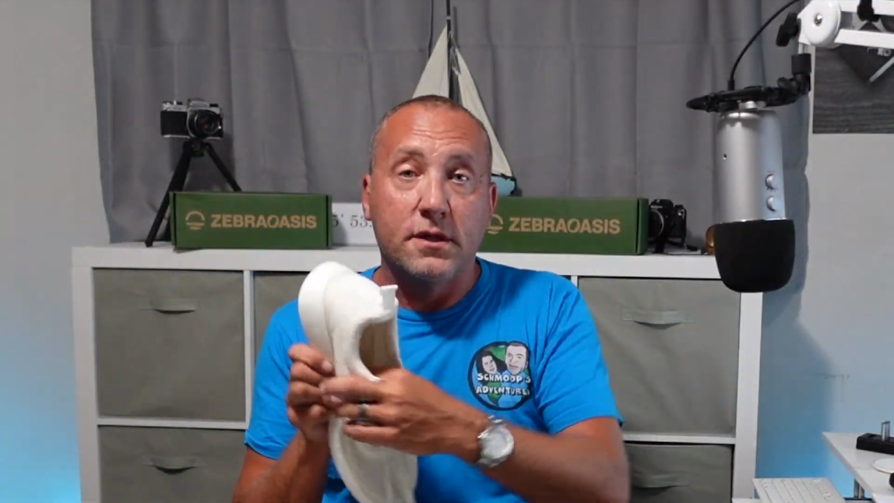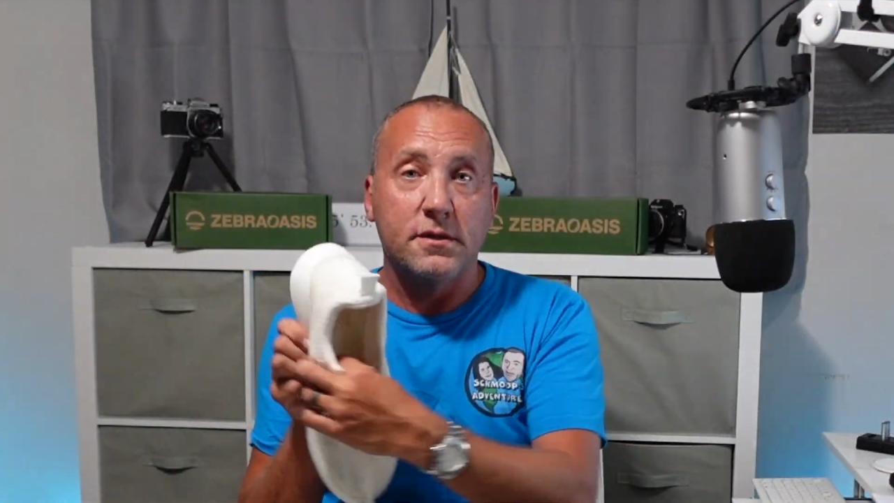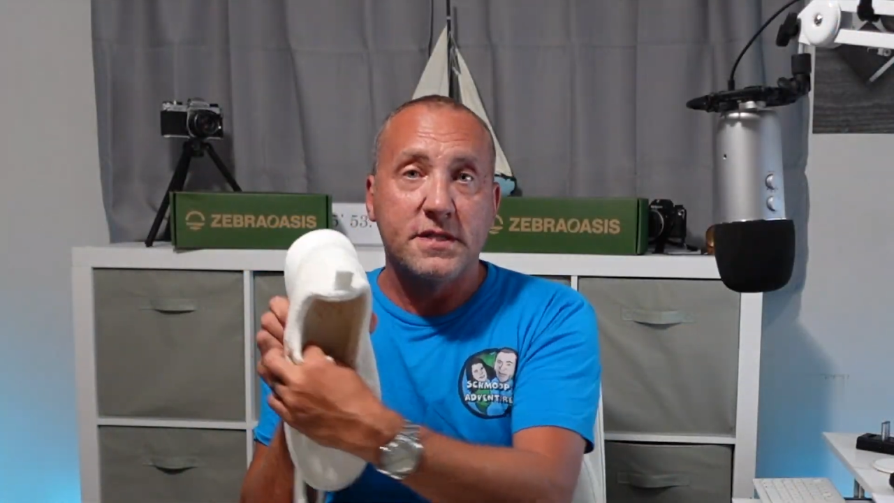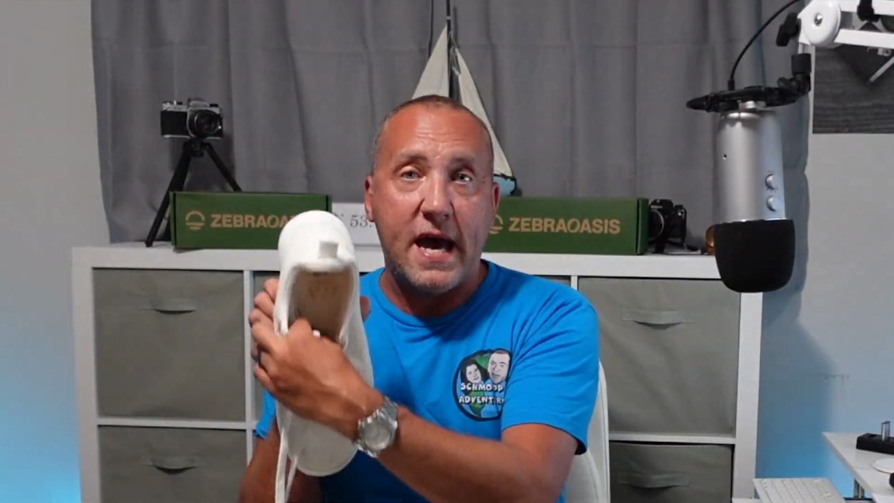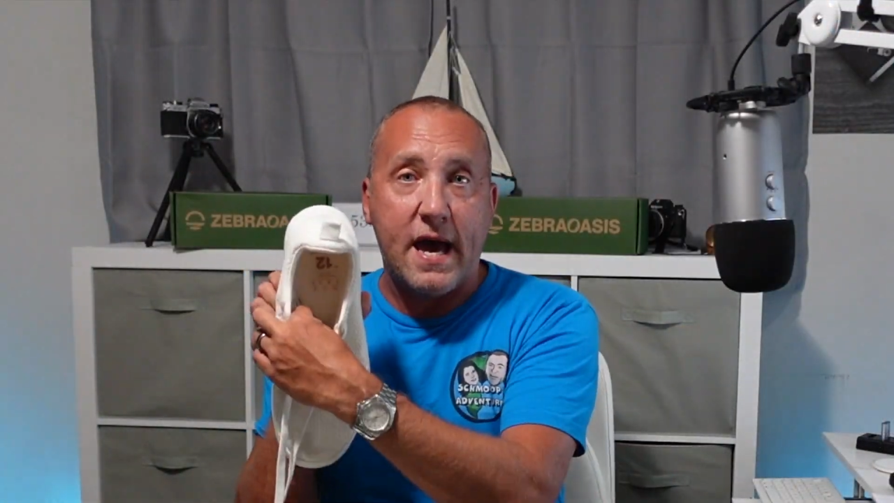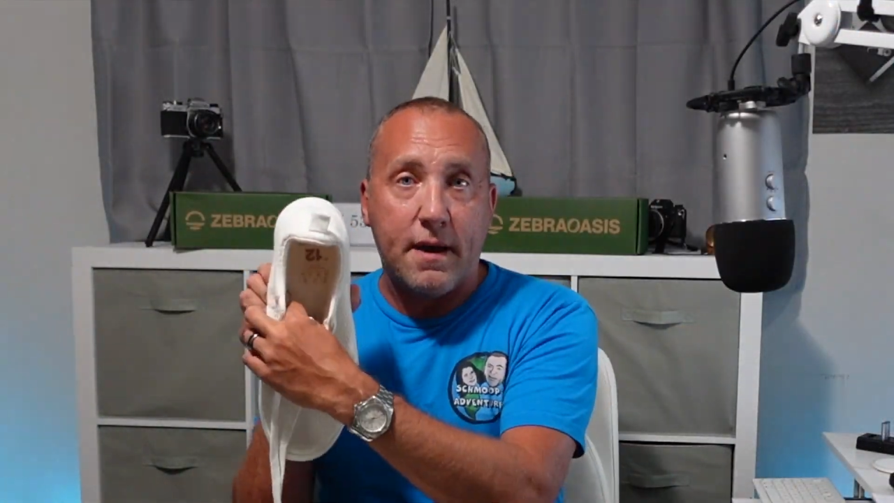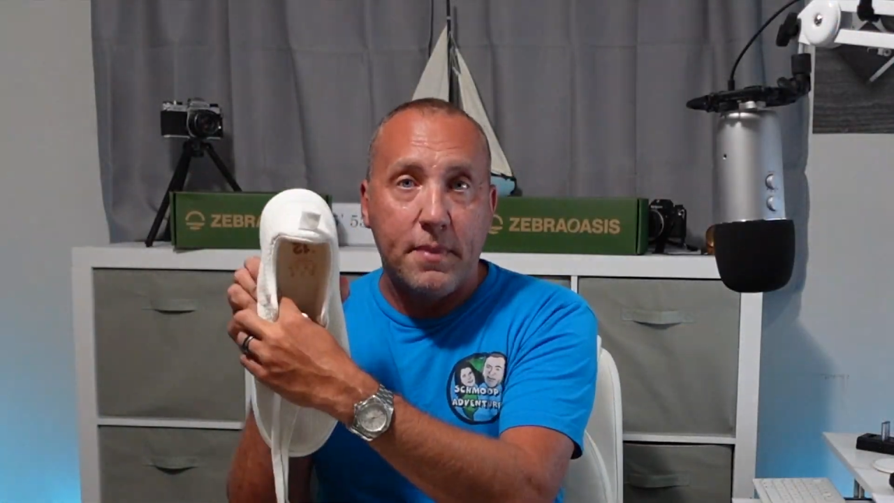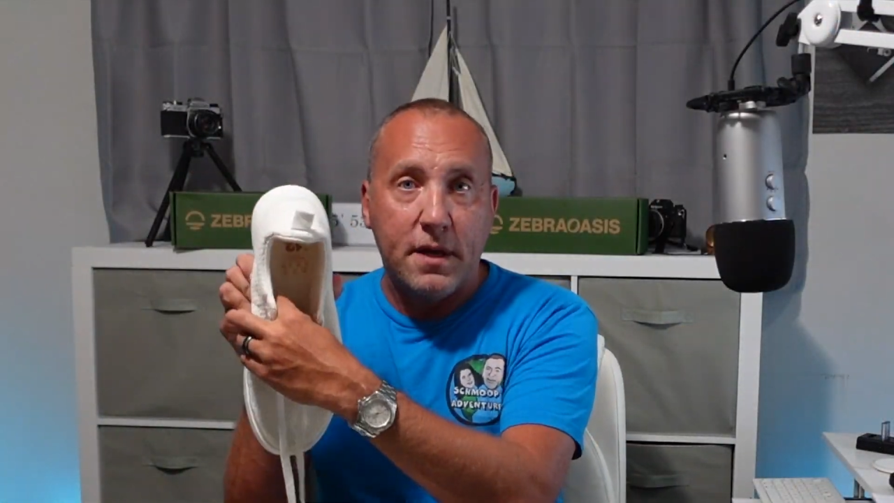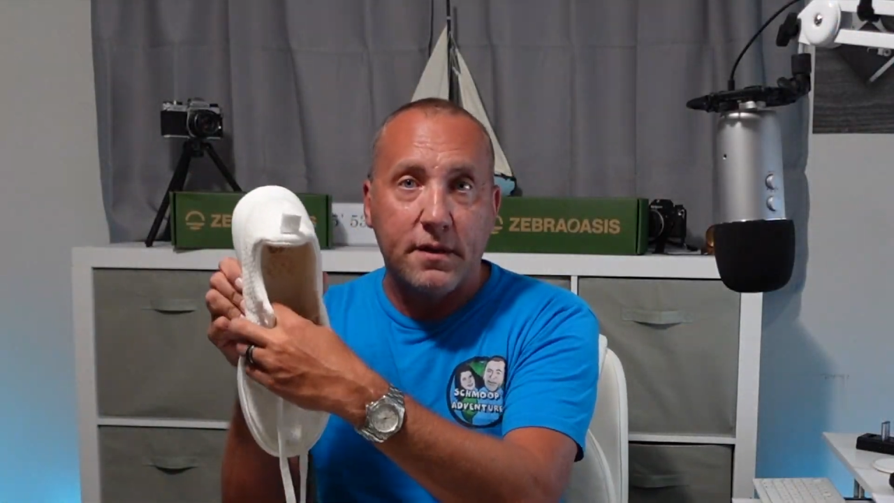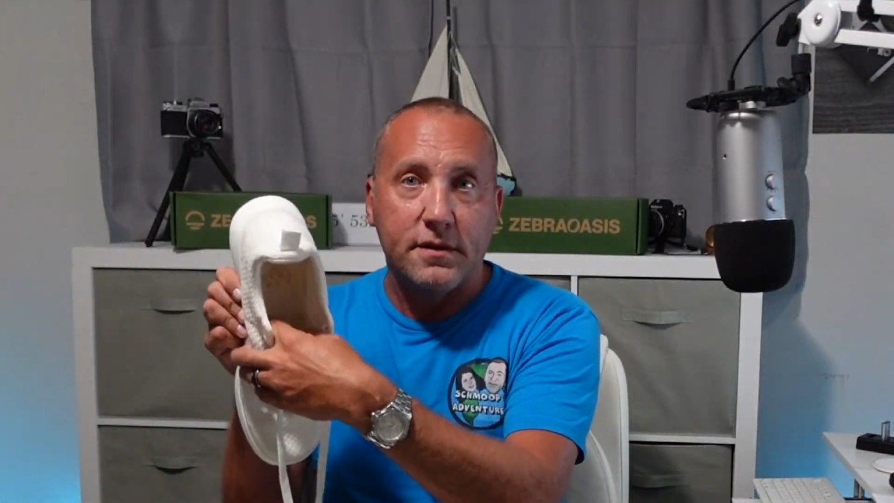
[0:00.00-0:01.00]
a little
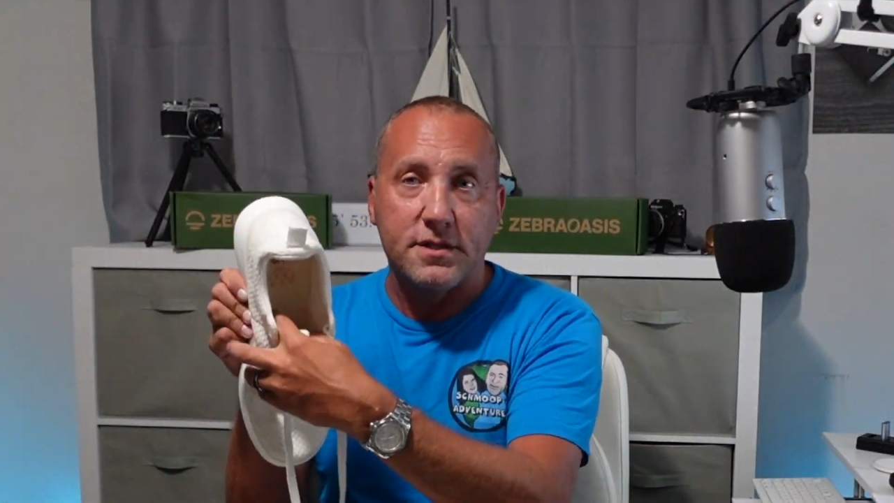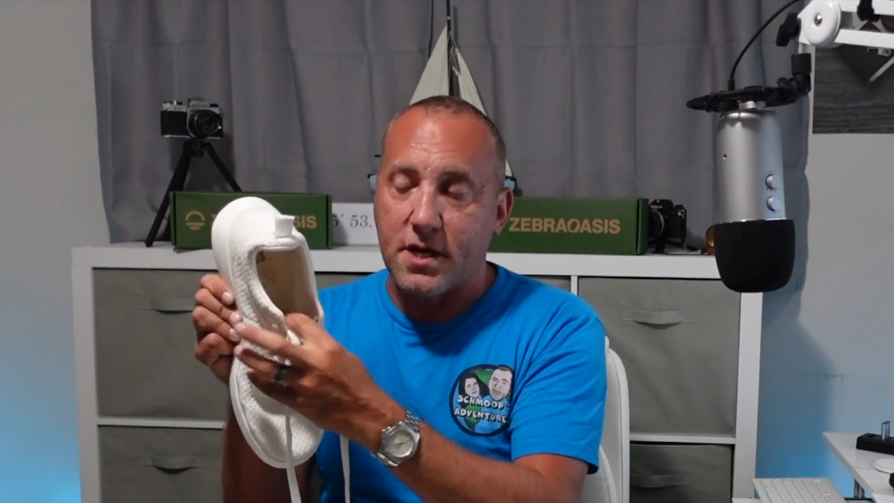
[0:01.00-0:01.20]
tab that's